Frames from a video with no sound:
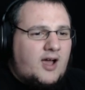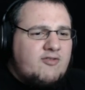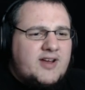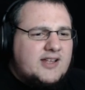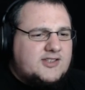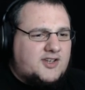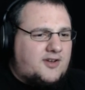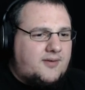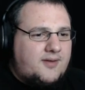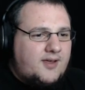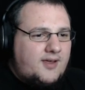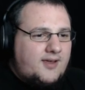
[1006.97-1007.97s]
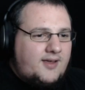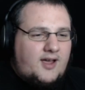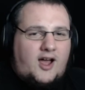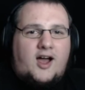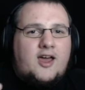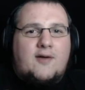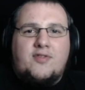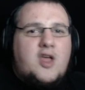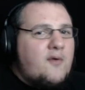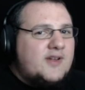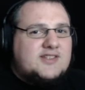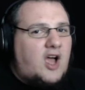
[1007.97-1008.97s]
I really do. I have
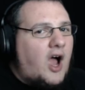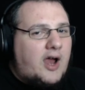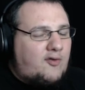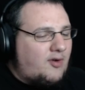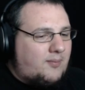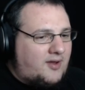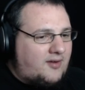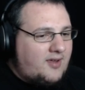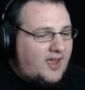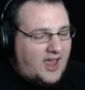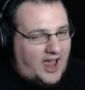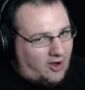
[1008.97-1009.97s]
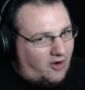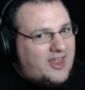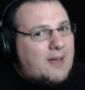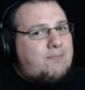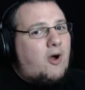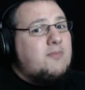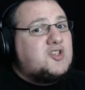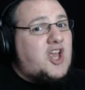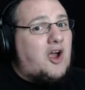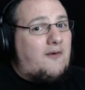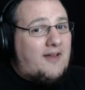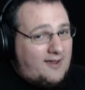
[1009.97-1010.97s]
nothing to hide from you. And on that
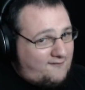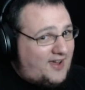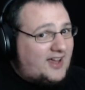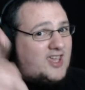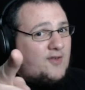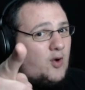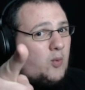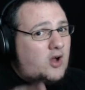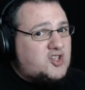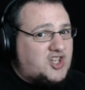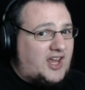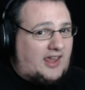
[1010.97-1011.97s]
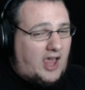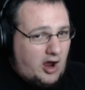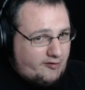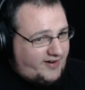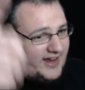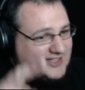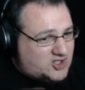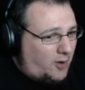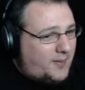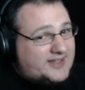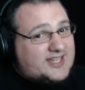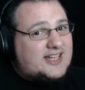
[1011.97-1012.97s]
bombshell, thank you for watching. Rate,
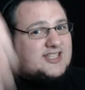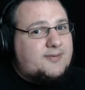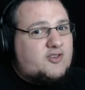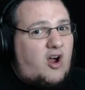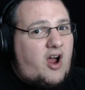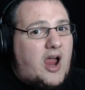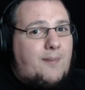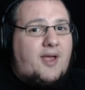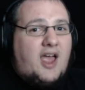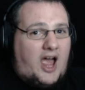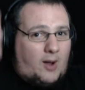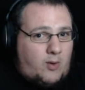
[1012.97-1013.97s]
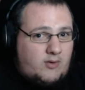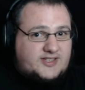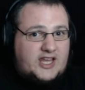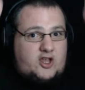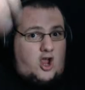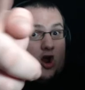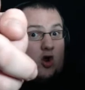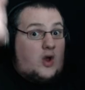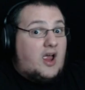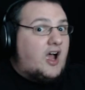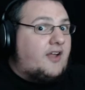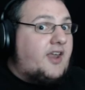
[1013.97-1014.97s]
comment, and subscribe. And we'll see
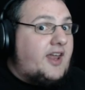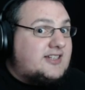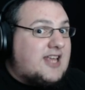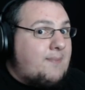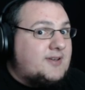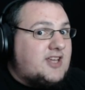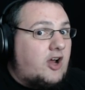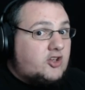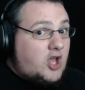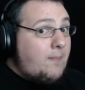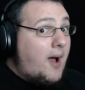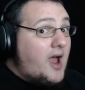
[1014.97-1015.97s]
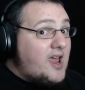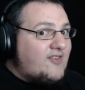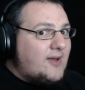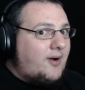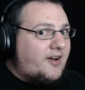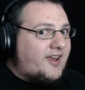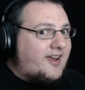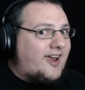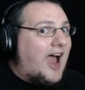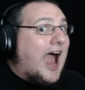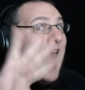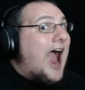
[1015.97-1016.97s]
you in the next episode. Goodbye,
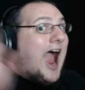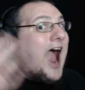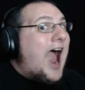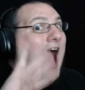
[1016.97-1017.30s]
everybody.